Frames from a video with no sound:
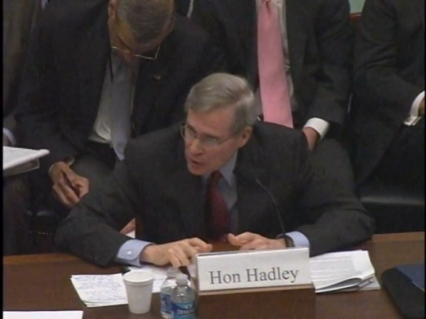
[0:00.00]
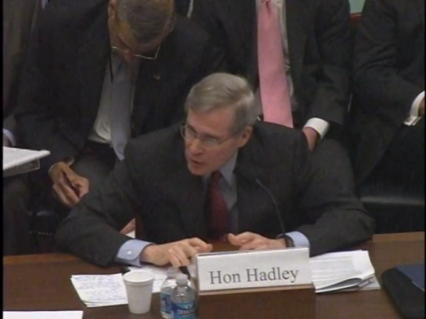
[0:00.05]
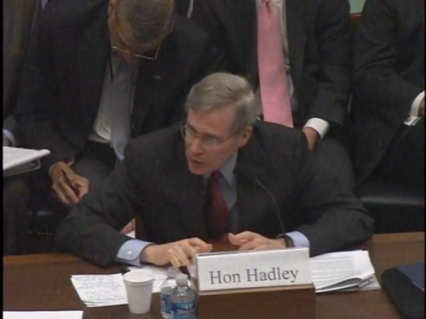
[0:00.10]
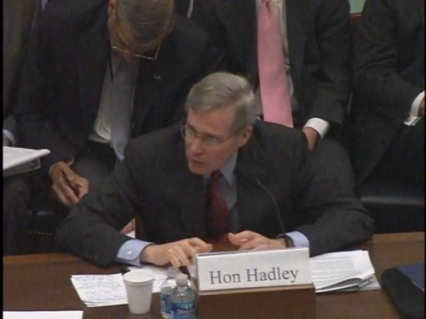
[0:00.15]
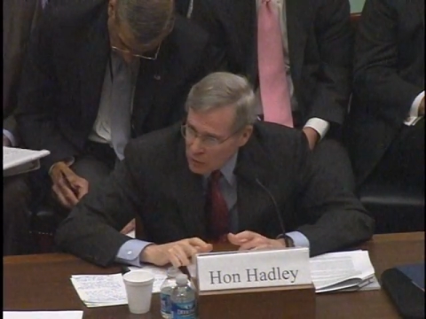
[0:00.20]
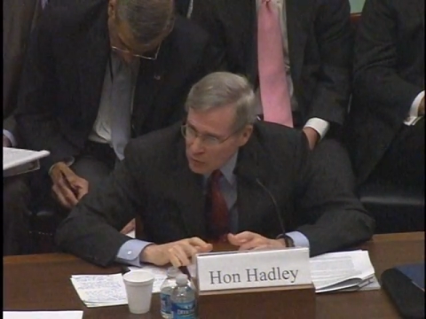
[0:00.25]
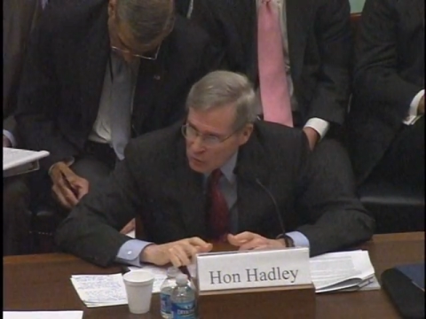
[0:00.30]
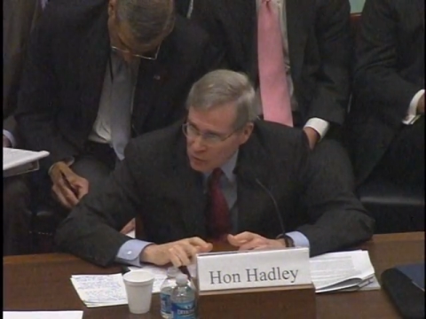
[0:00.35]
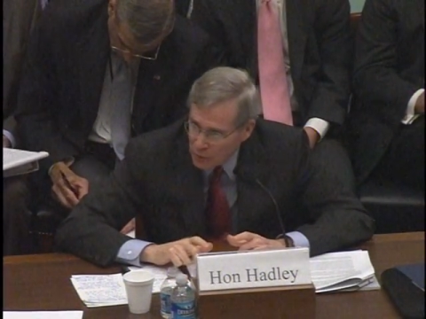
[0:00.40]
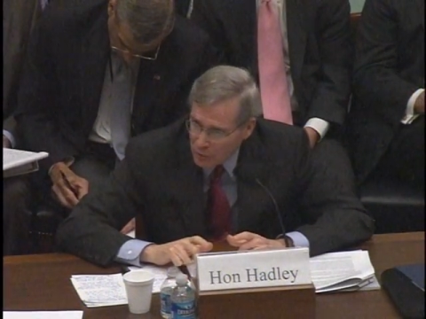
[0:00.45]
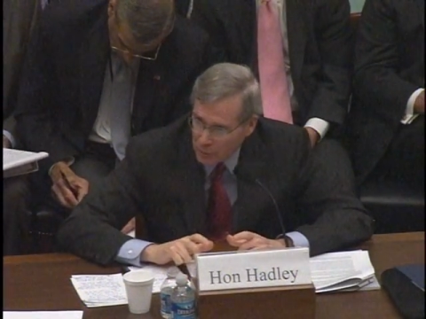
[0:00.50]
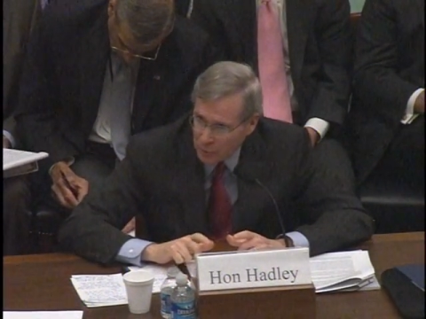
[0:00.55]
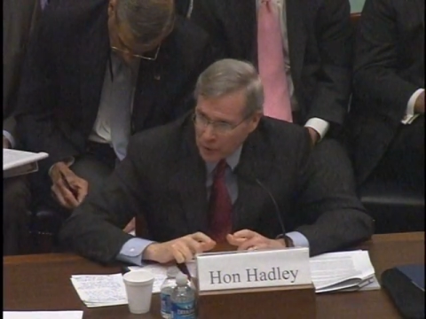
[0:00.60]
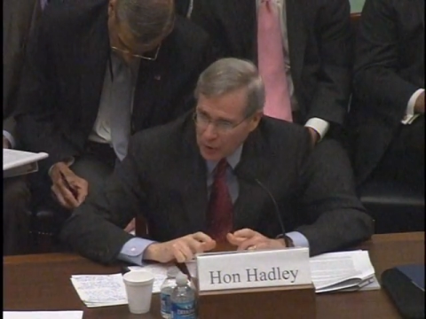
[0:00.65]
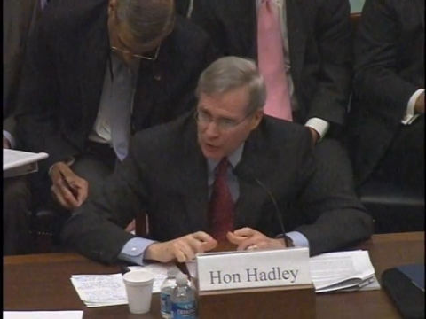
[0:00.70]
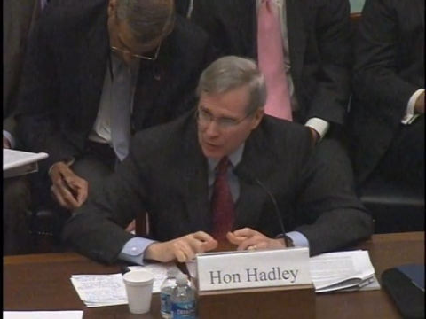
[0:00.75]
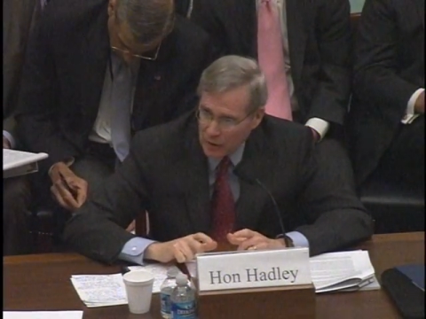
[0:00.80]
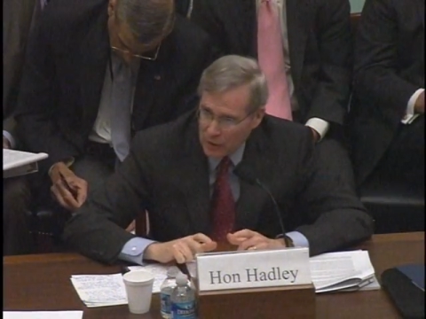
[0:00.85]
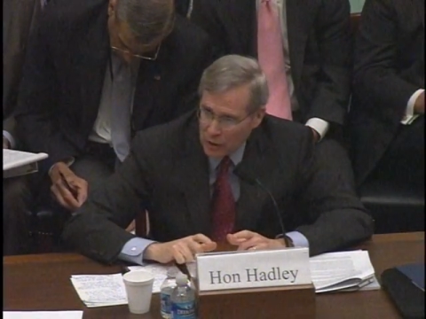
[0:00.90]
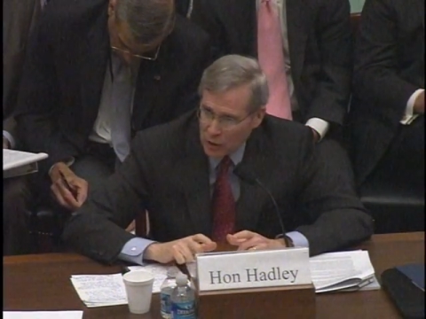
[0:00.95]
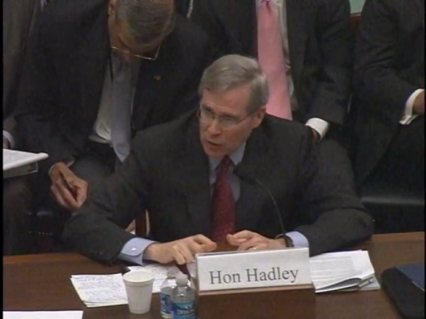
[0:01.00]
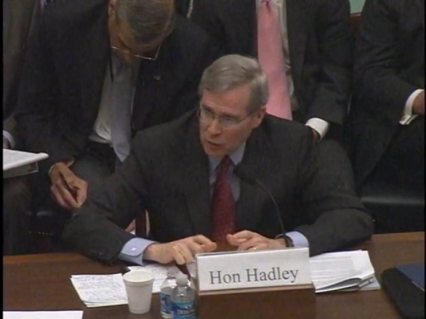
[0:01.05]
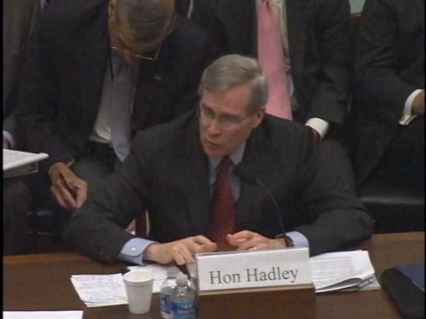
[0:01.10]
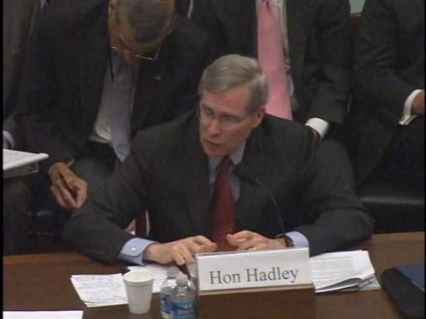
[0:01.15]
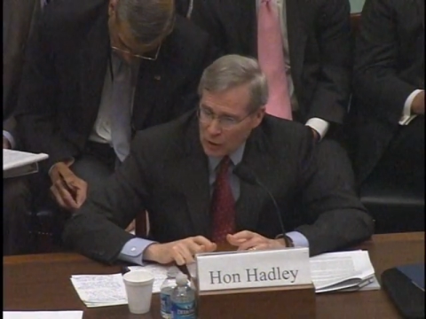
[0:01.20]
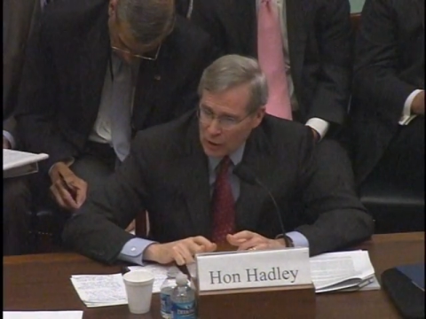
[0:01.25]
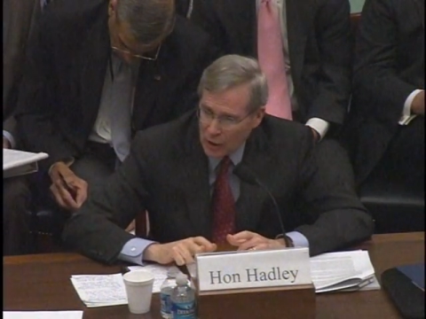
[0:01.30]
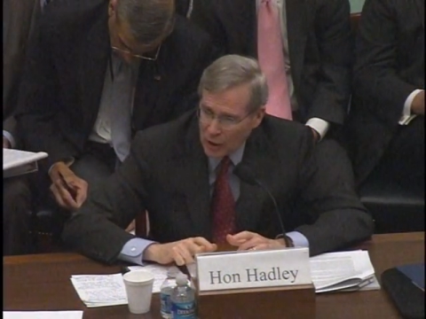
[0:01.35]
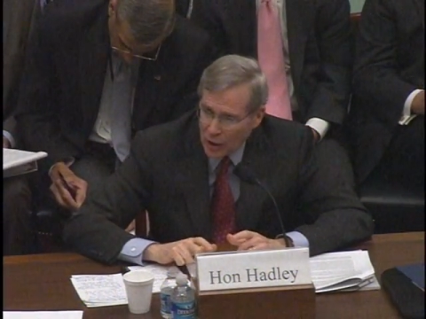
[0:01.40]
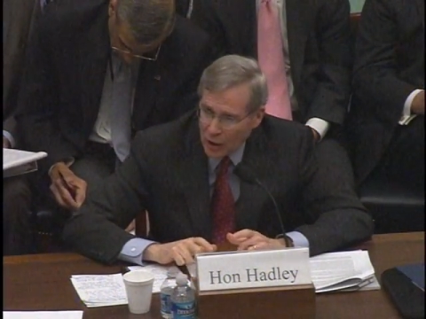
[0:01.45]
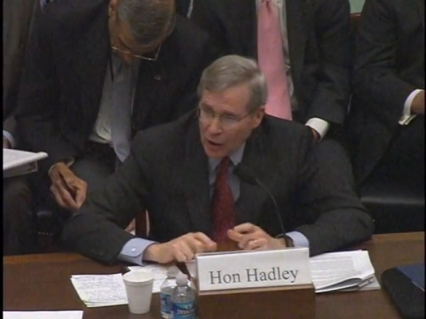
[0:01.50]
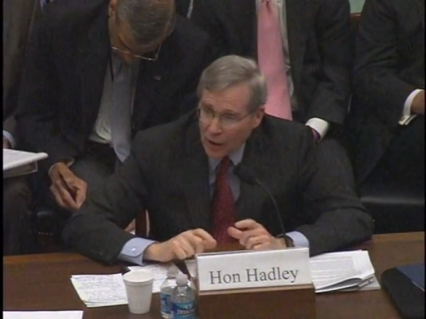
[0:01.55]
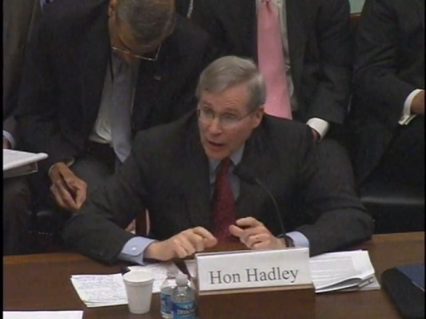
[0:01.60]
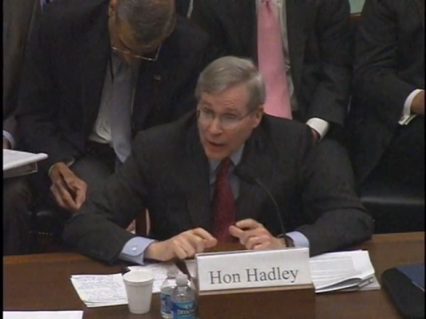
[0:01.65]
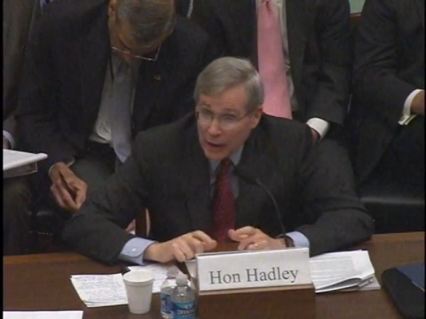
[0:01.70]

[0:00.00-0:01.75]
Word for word: as part of the QDR,